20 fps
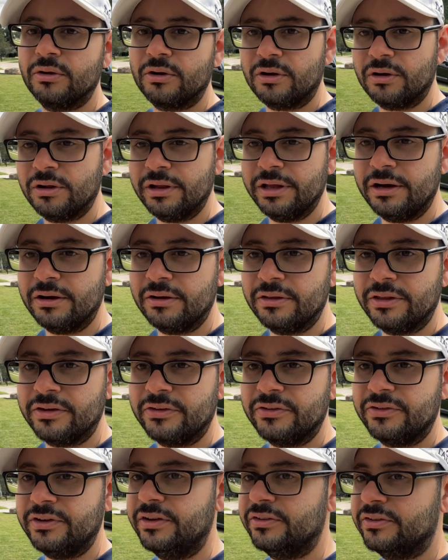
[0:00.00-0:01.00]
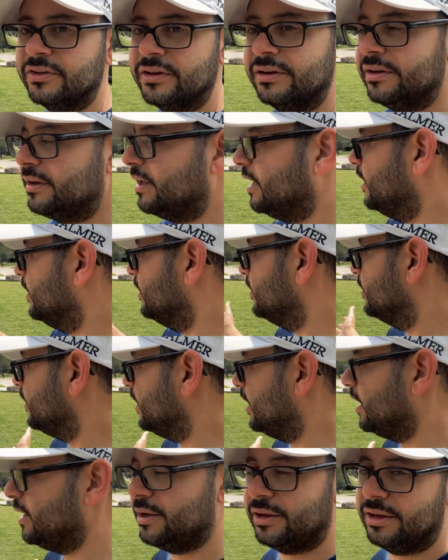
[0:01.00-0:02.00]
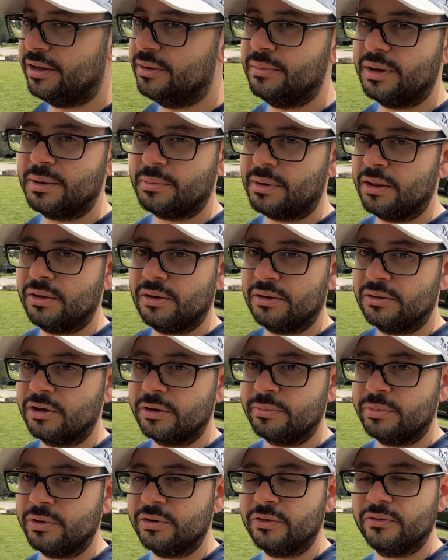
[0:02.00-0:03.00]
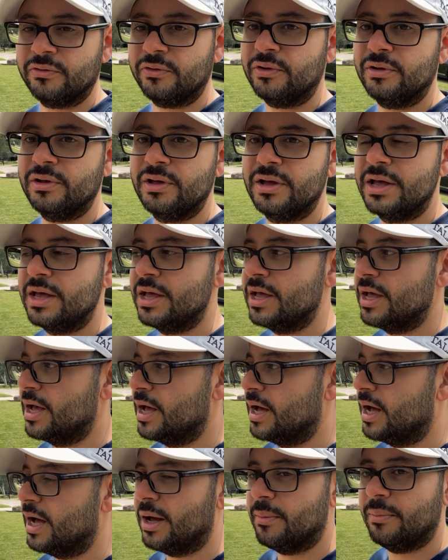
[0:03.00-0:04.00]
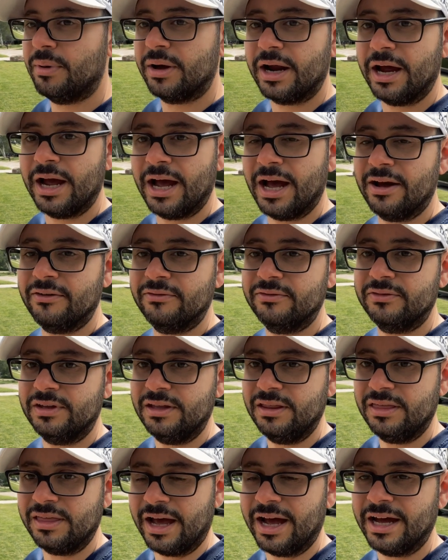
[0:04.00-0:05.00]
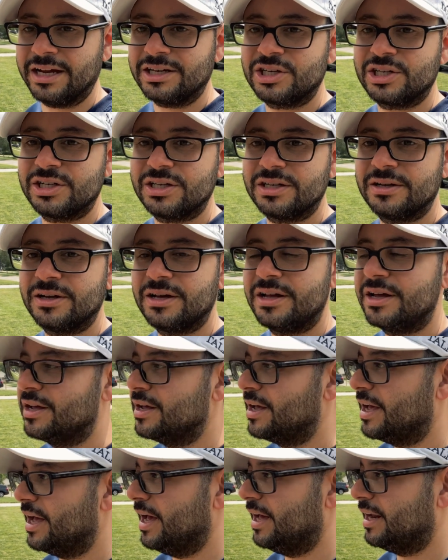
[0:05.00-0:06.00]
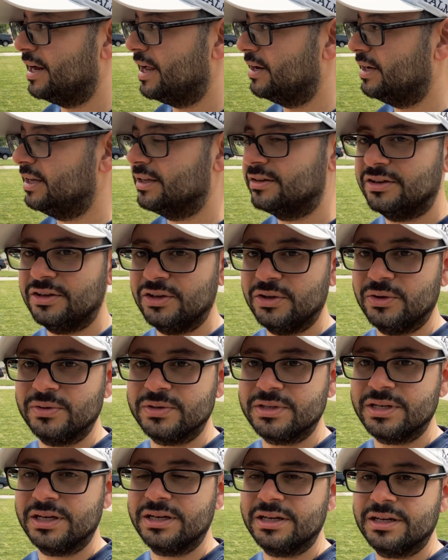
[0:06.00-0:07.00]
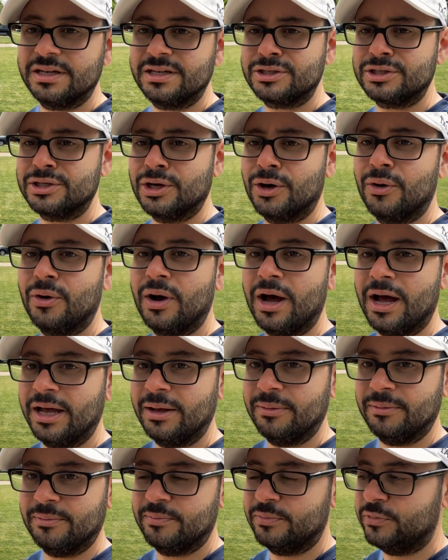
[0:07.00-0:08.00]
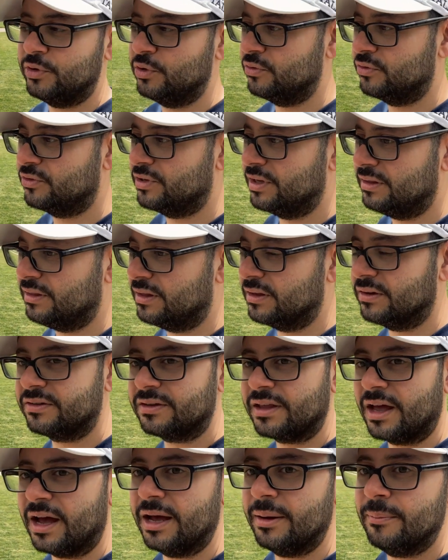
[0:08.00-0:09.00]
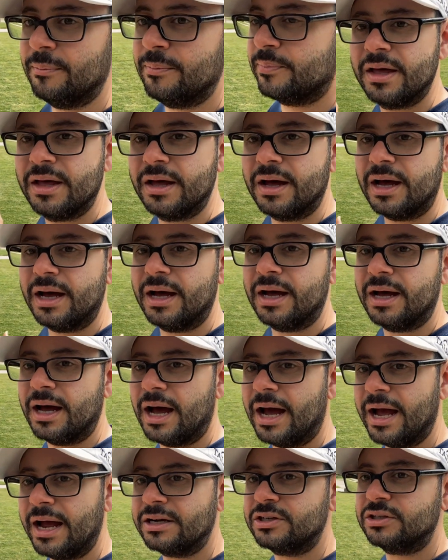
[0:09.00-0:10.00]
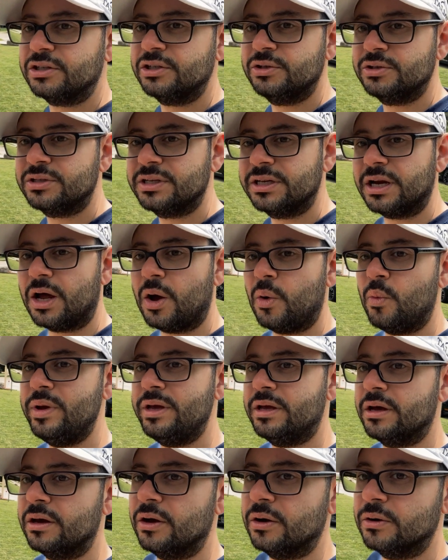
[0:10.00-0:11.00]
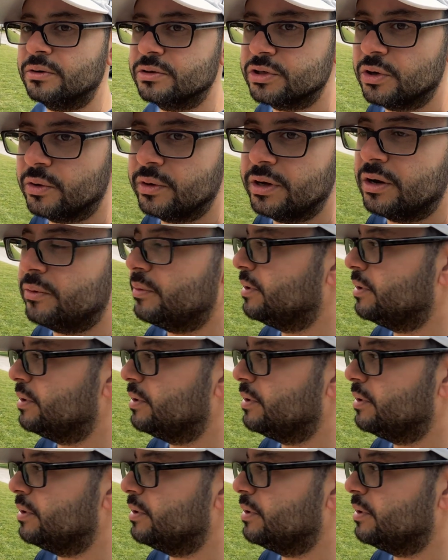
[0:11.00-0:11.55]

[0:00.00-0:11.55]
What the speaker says: earlier this season, and it made my lawn look beautiful. But I have D-Thatch and I need to use it, so I used it this time. I actually used it a week ago, so here we